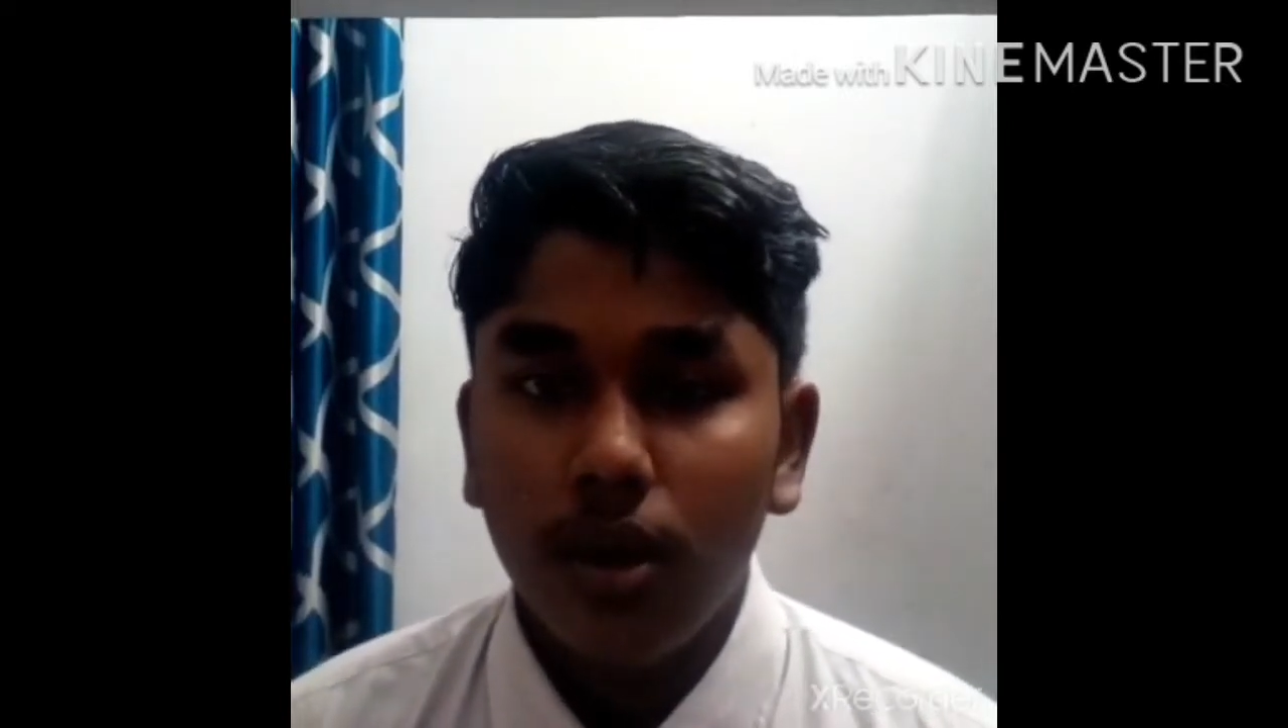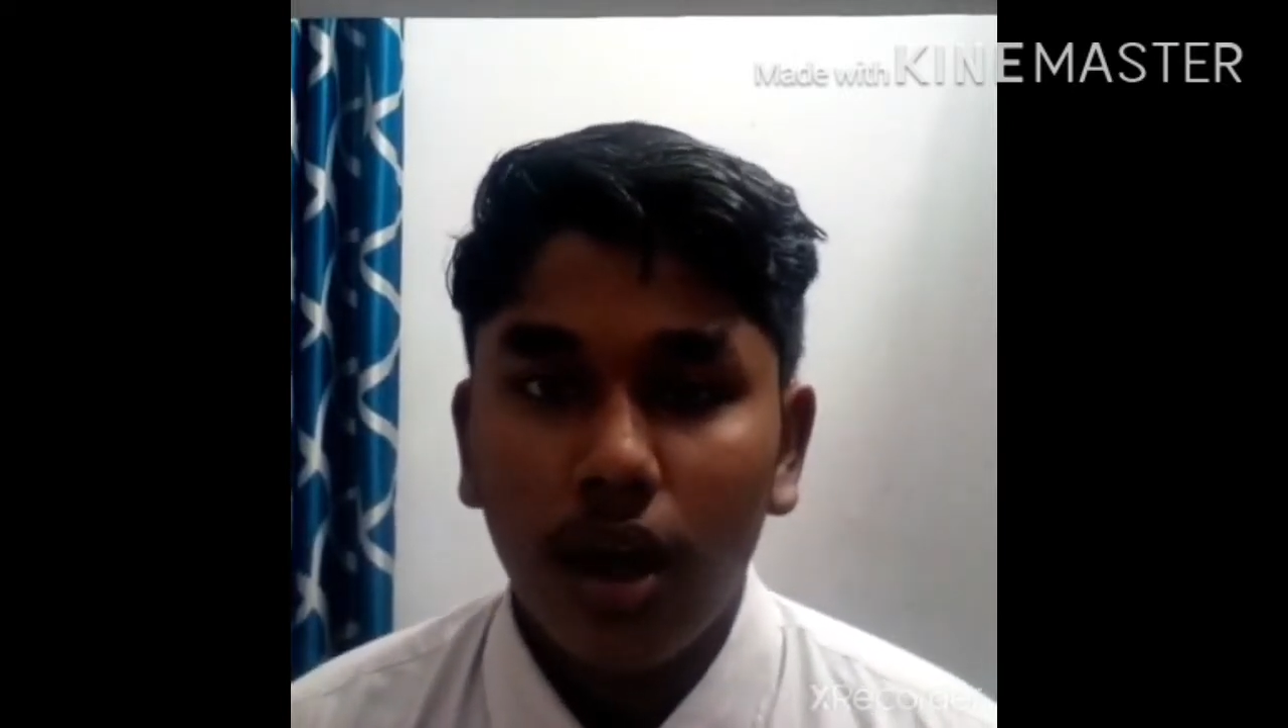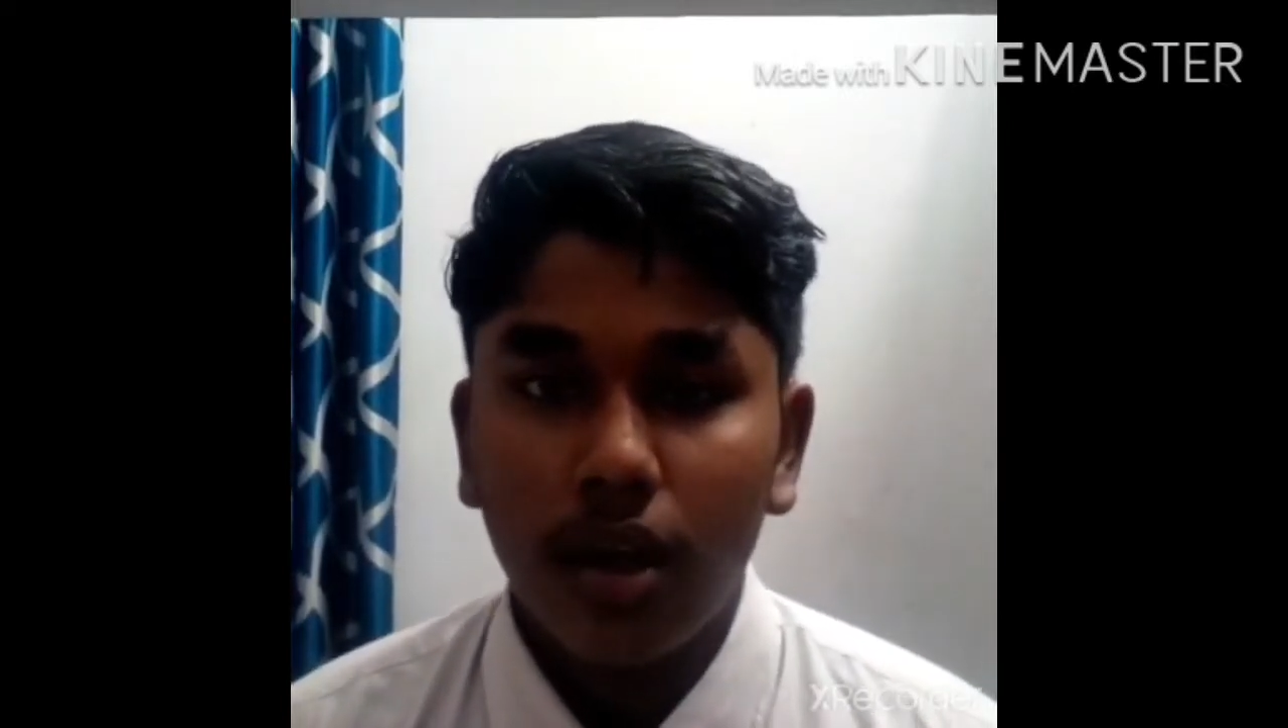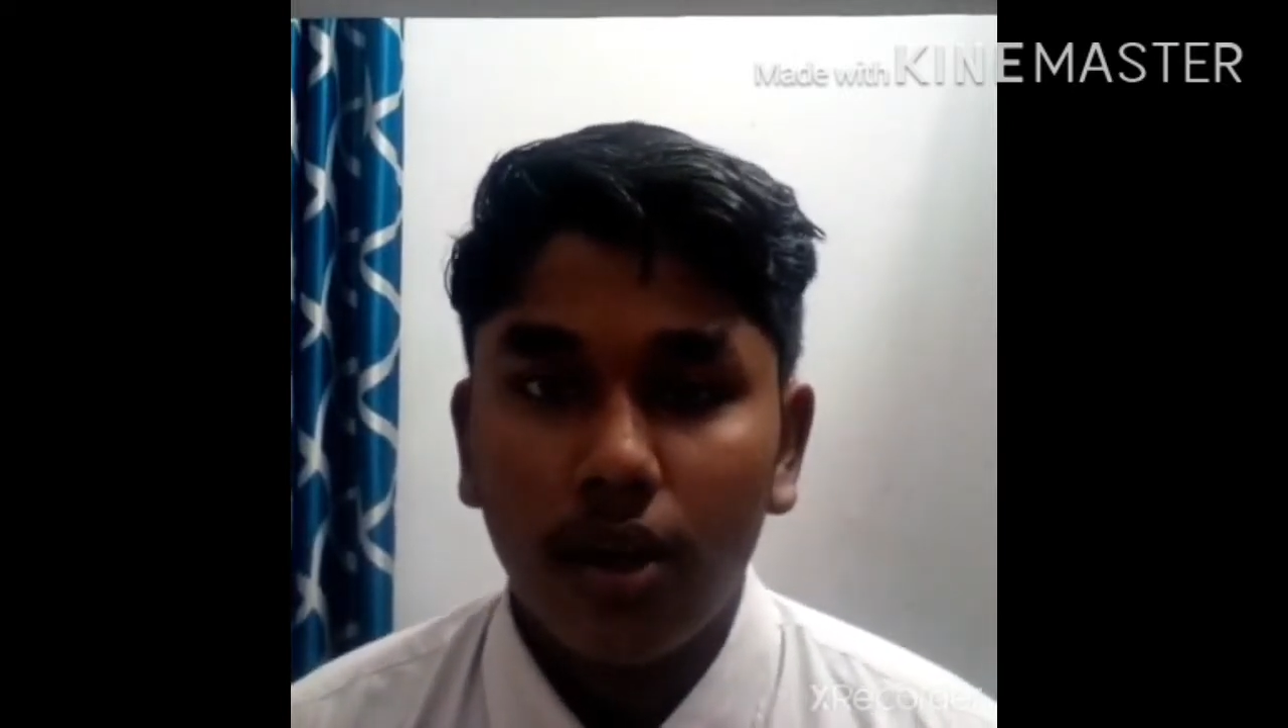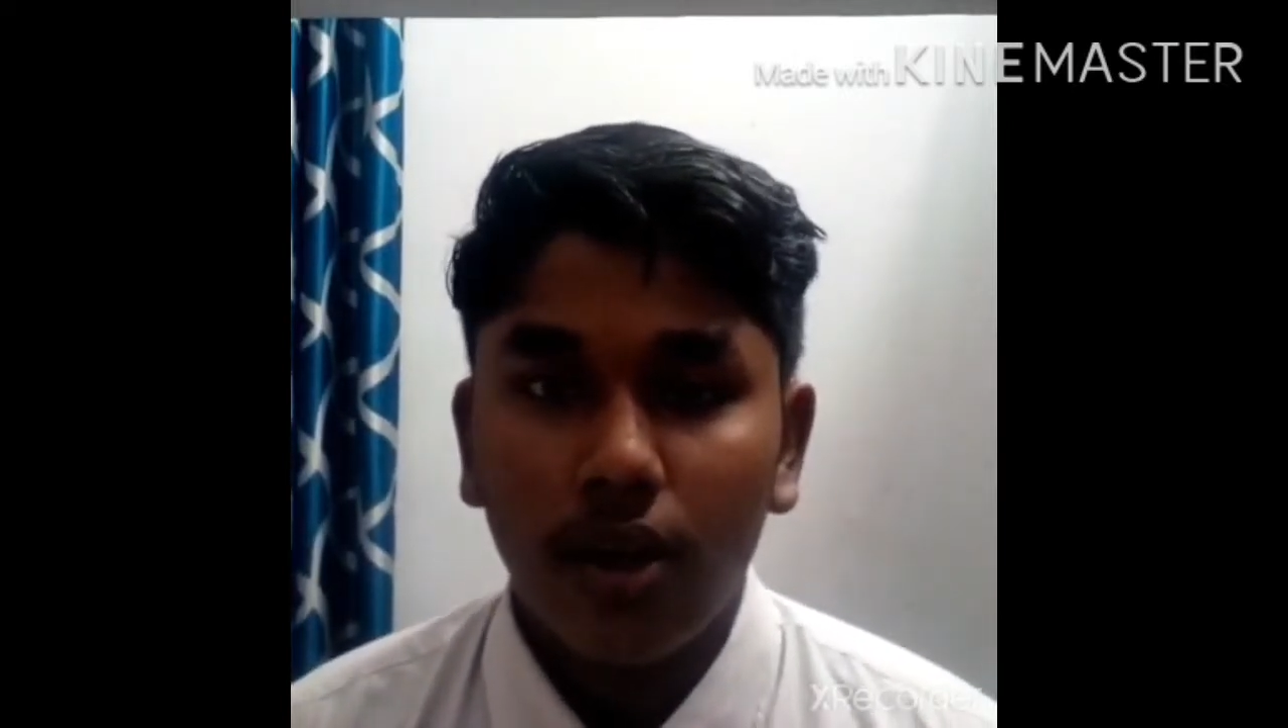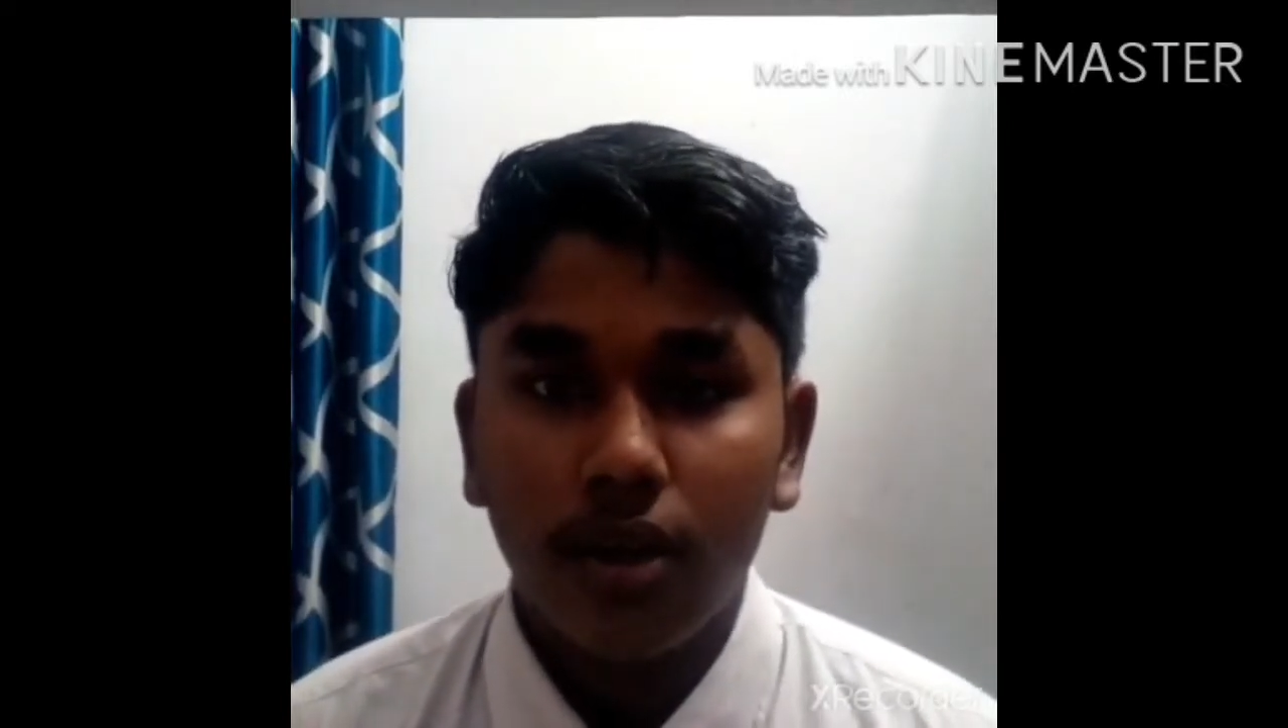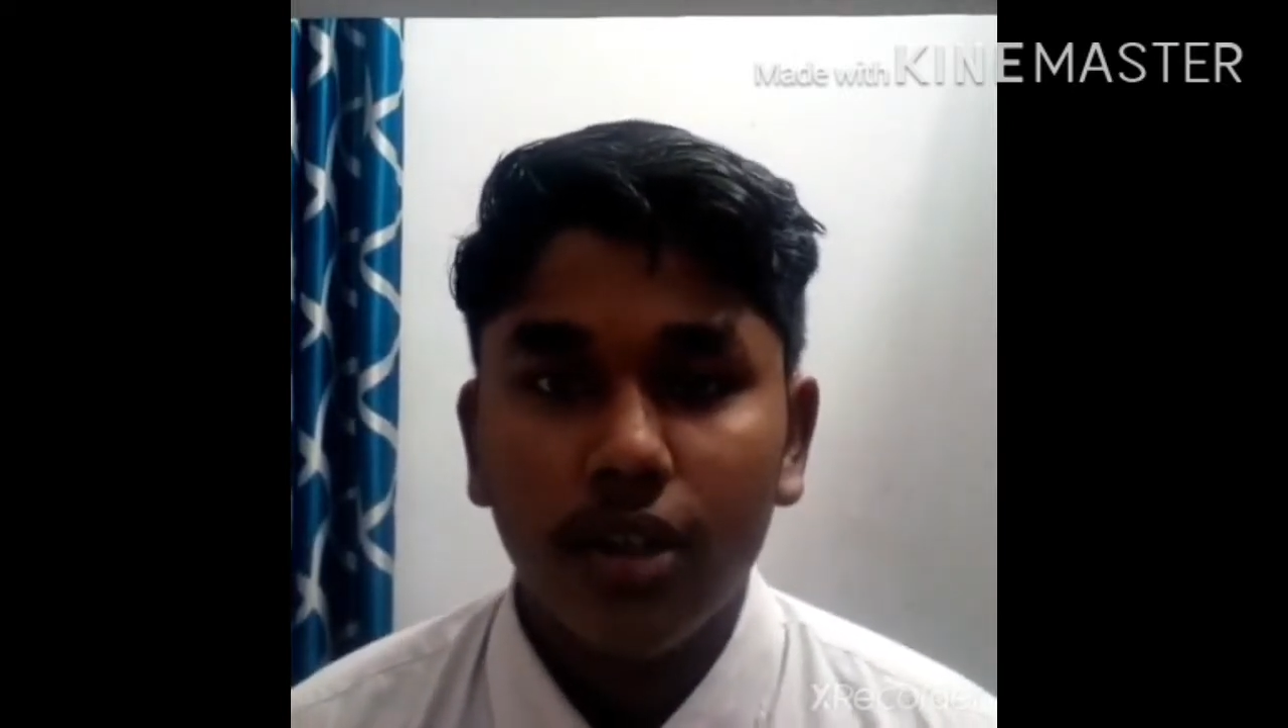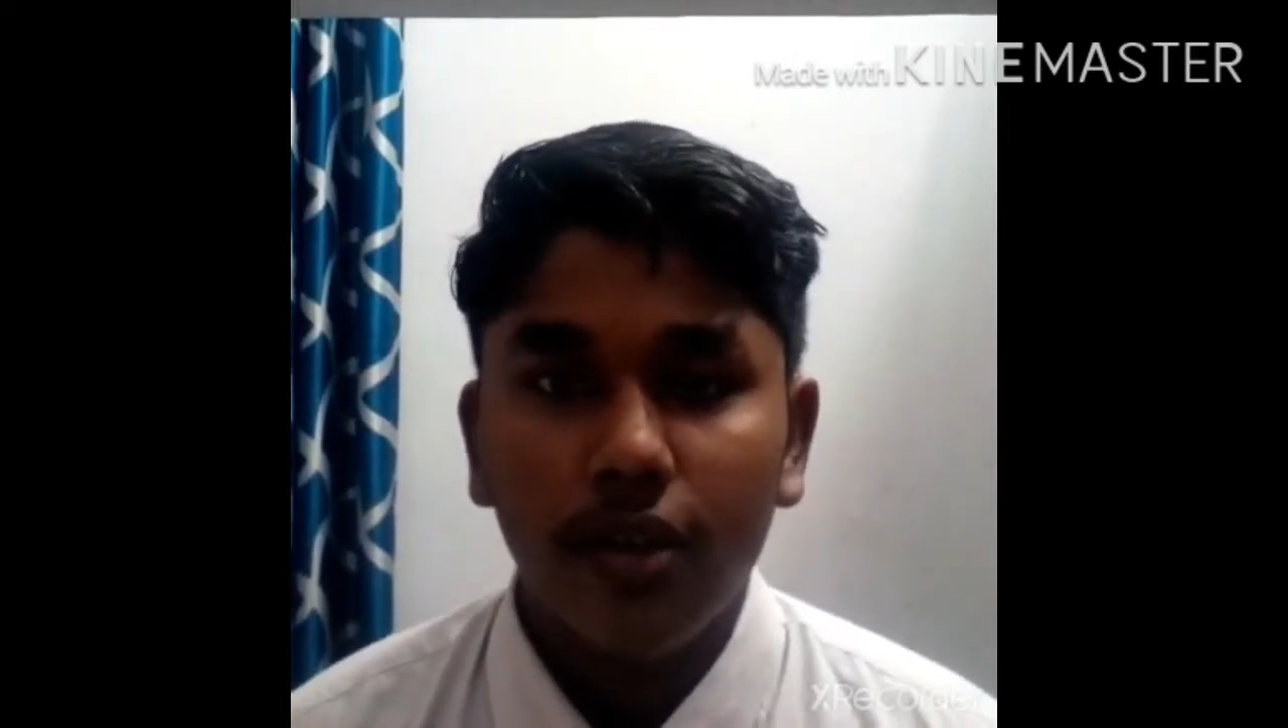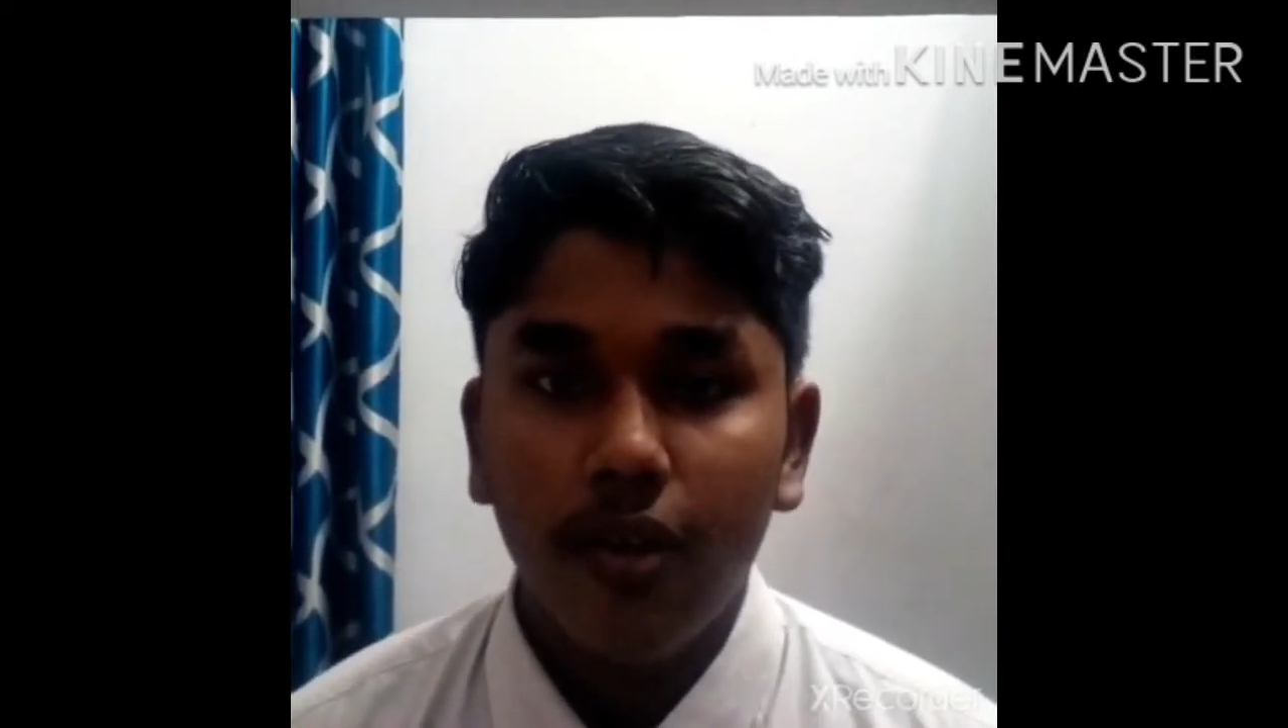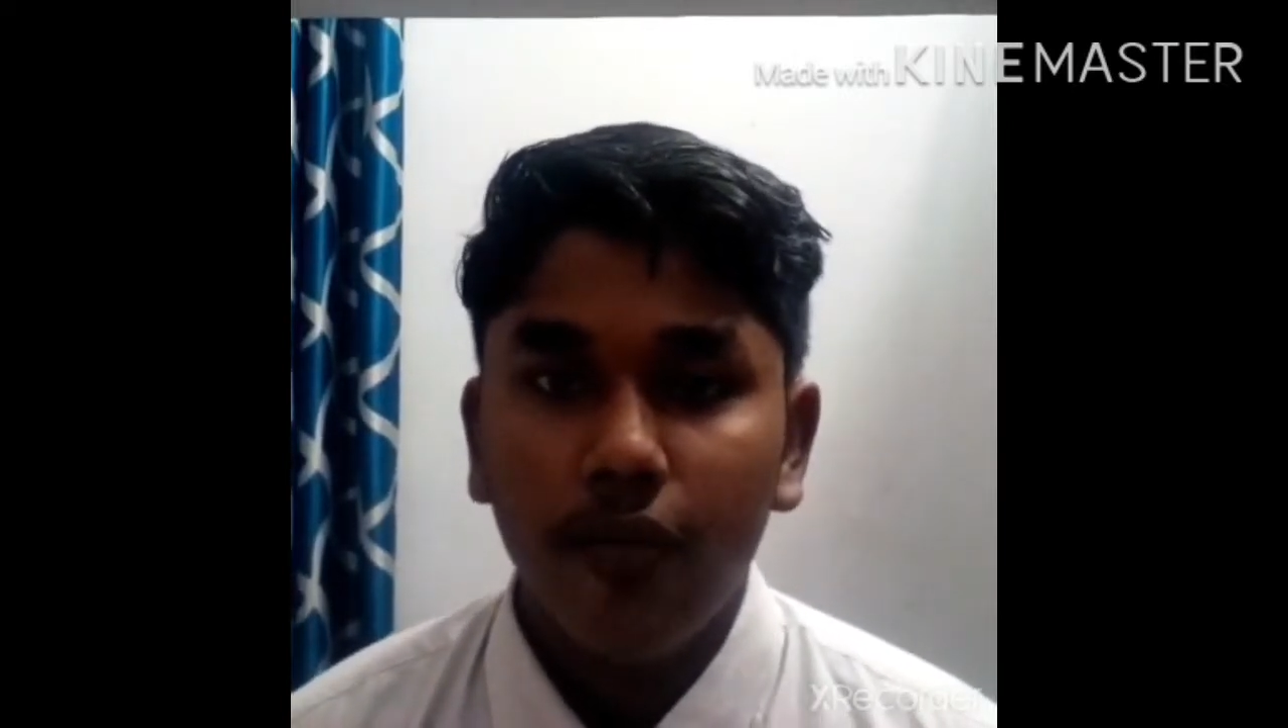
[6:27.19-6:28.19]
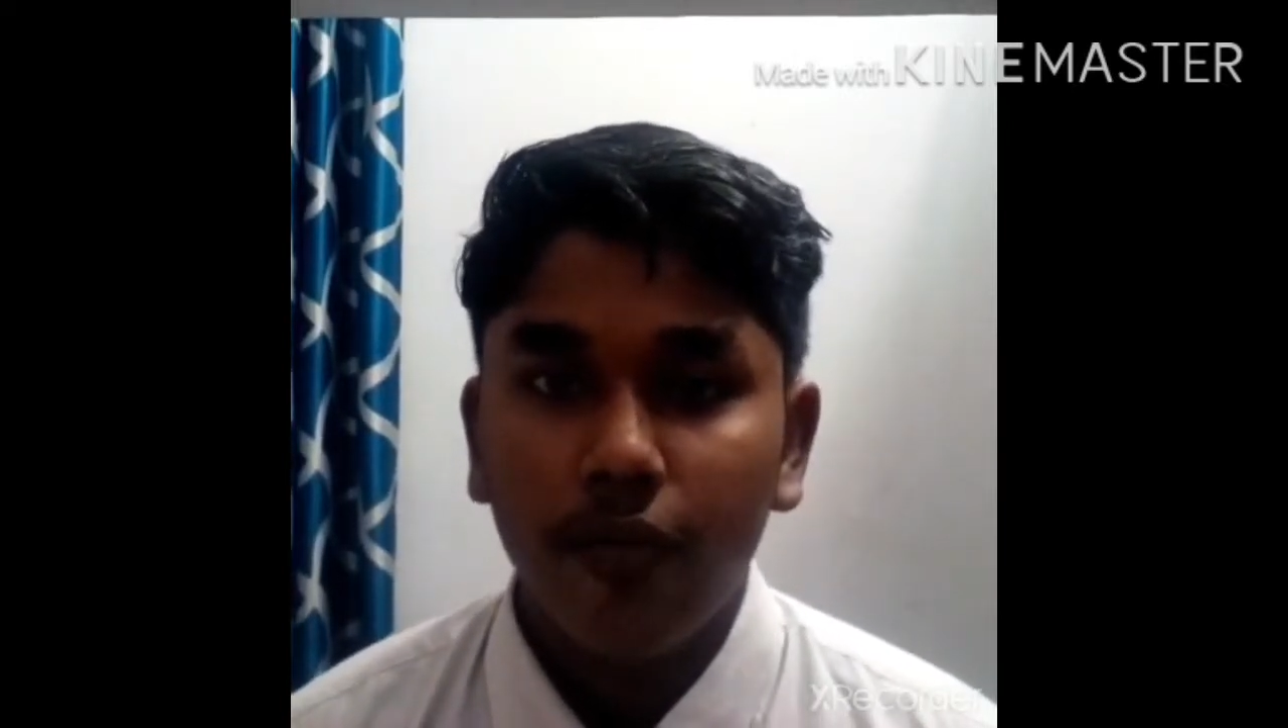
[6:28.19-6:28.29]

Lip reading: I call Jivan